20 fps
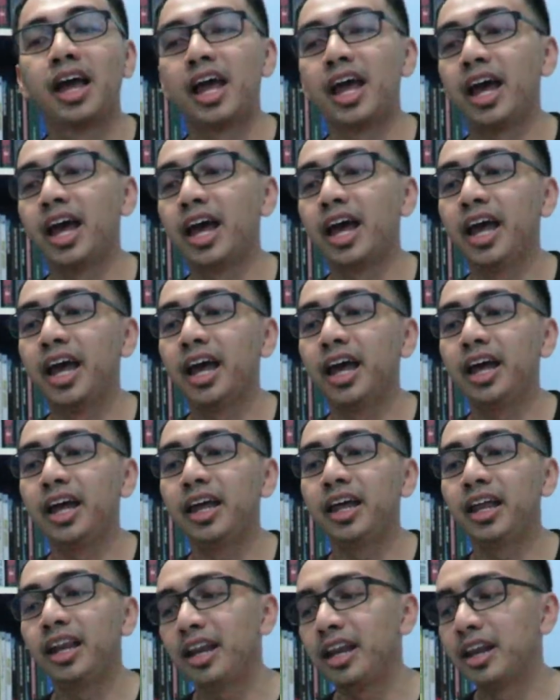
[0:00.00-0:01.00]

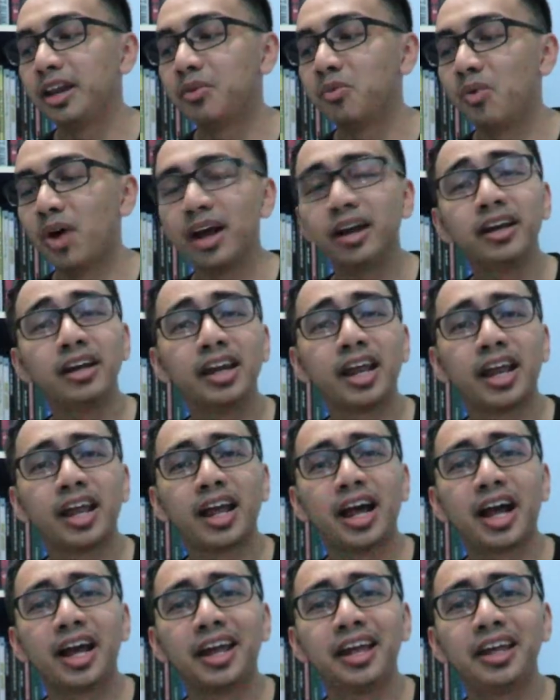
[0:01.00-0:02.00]
And one
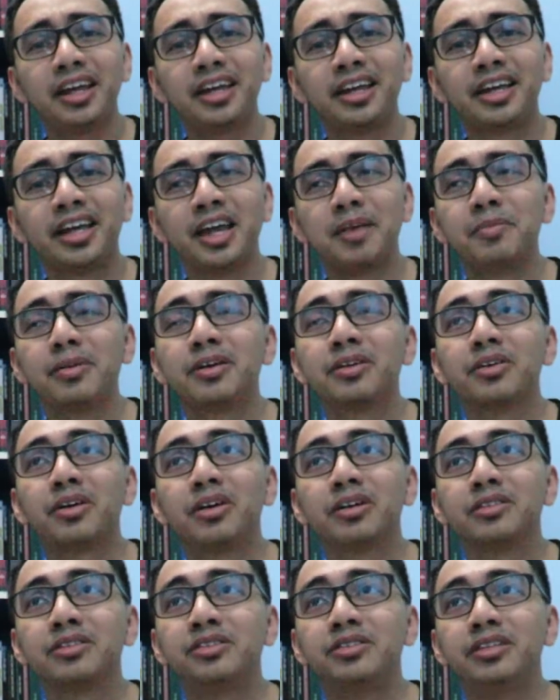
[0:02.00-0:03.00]
day I came
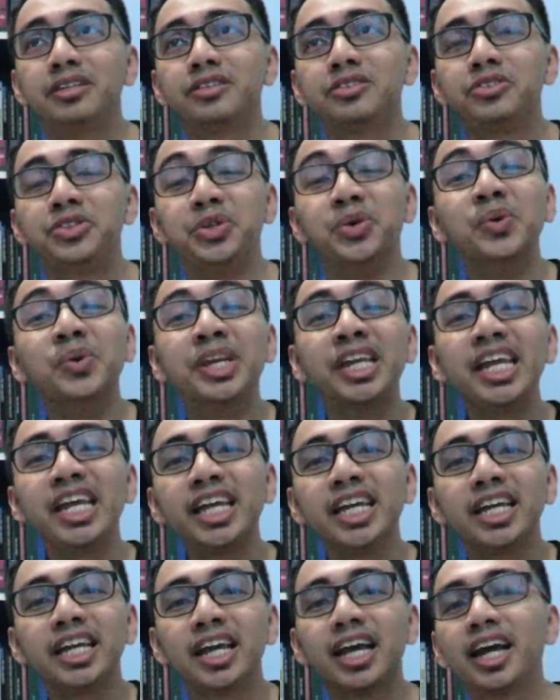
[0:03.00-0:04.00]
across this
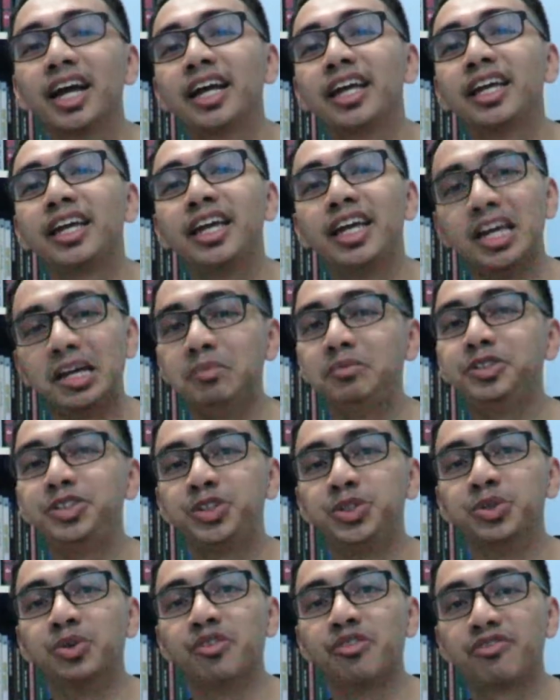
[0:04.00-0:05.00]
unique game
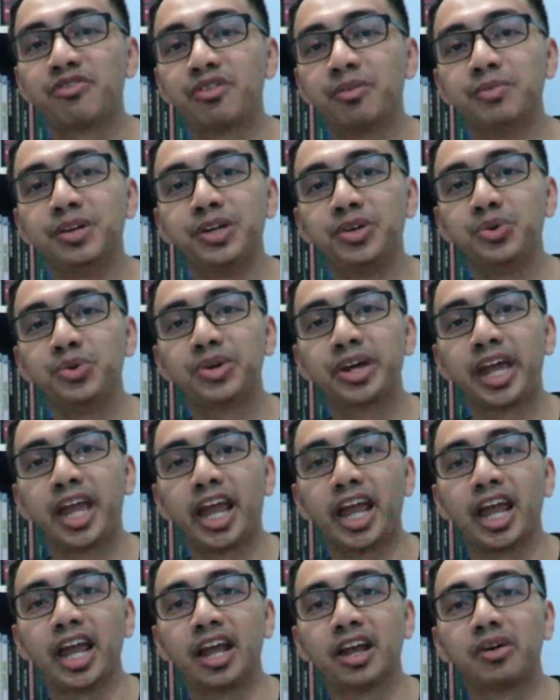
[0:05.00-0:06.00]
show from the
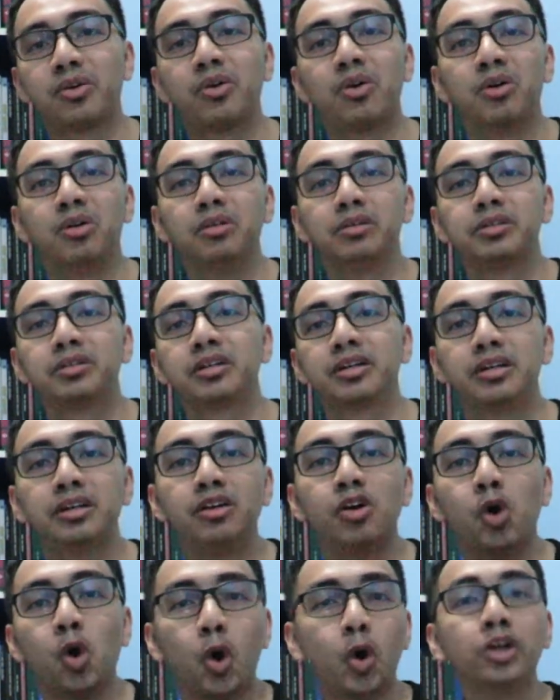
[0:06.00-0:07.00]
UK called
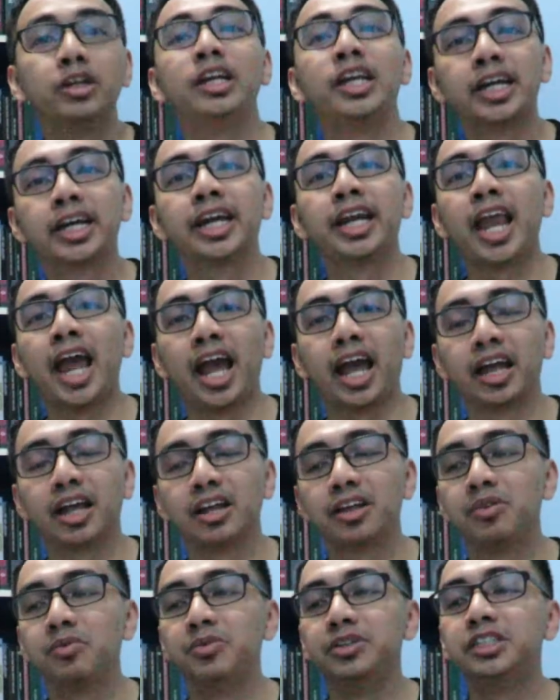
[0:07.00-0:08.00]
On The Connect,
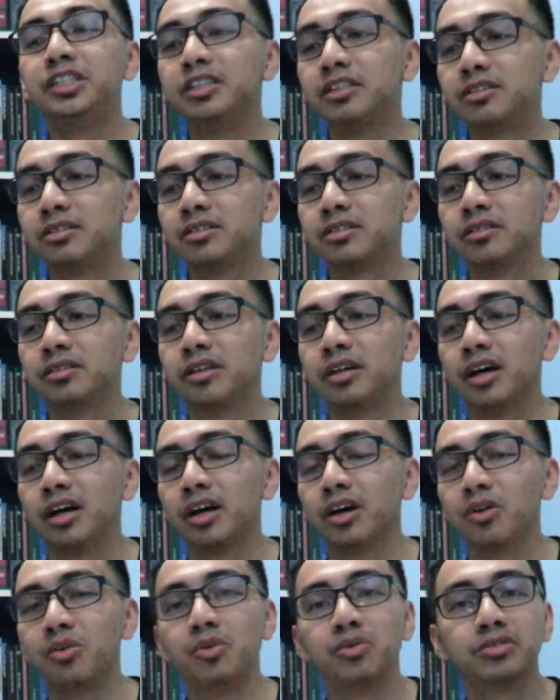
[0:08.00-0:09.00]
which is
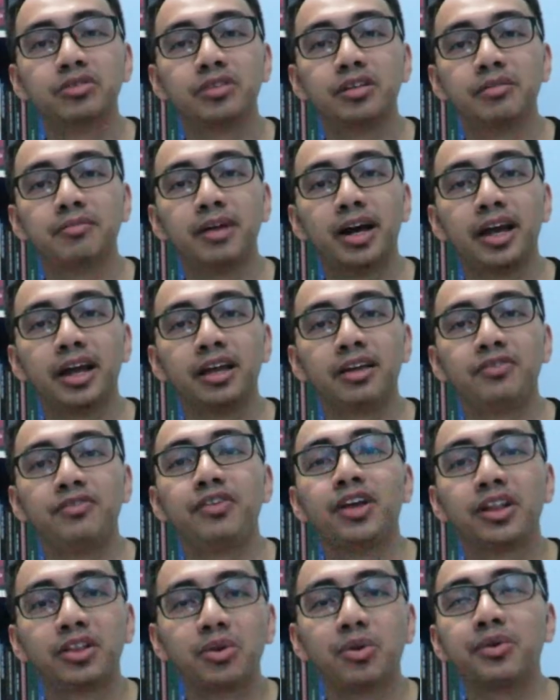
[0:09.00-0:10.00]
hosted by
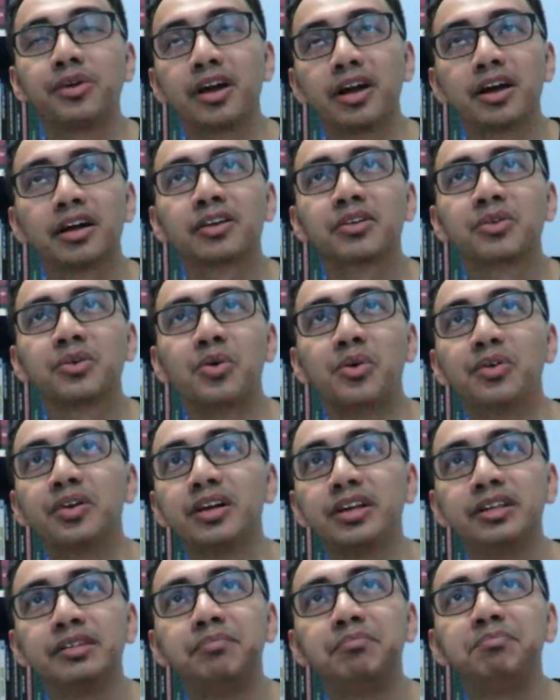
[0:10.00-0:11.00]
Victoria
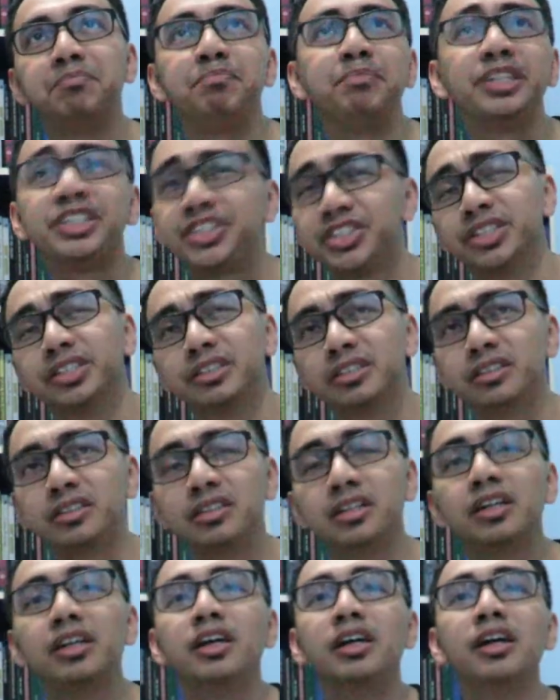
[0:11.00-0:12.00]
Coren Mitchell.
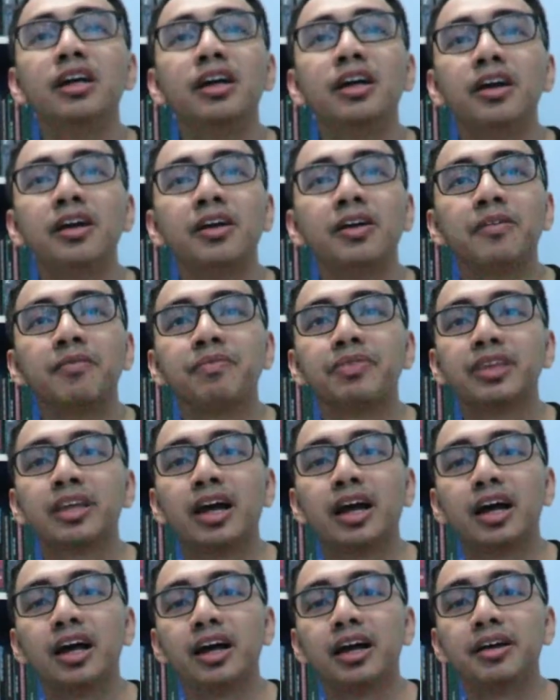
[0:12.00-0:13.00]

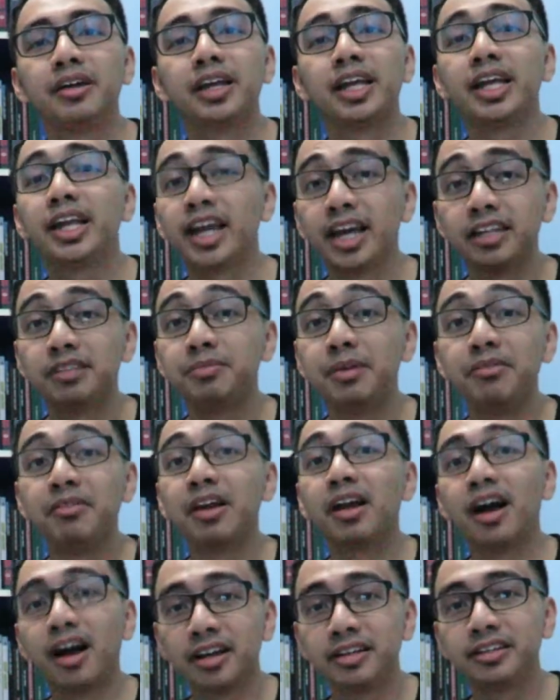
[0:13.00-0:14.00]
It has been
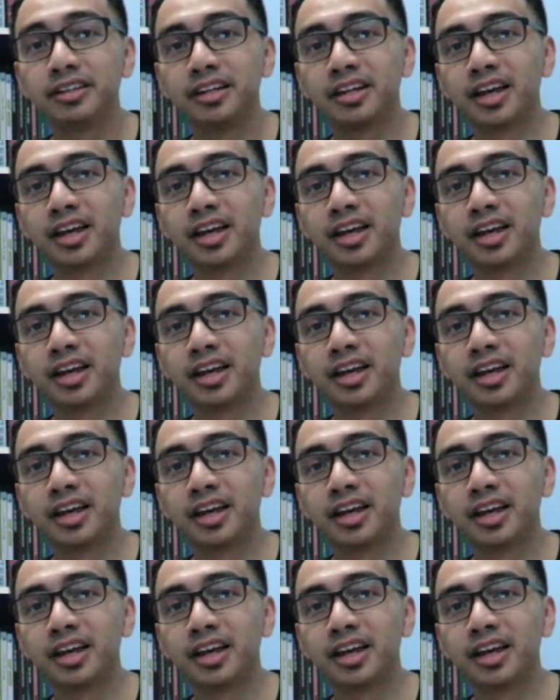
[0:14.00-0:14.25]
regarded